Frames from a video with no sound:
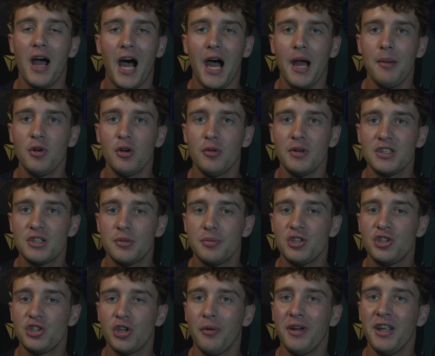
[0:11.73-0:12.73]
I'm going to be
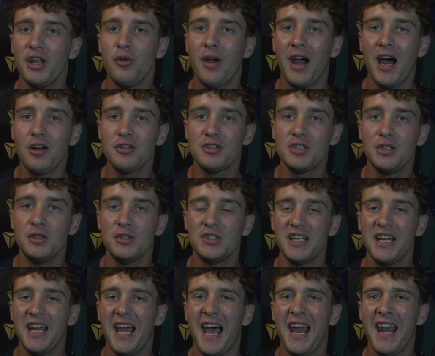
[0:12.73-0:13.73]
showing you how to use
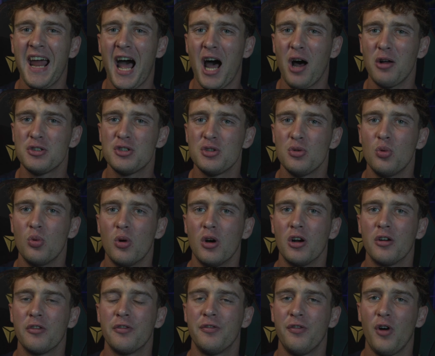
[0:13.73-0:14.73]
it and how to
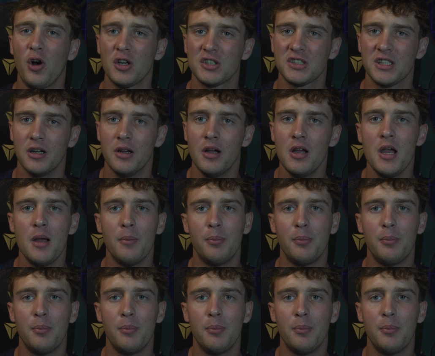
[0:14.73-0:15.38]
work faster.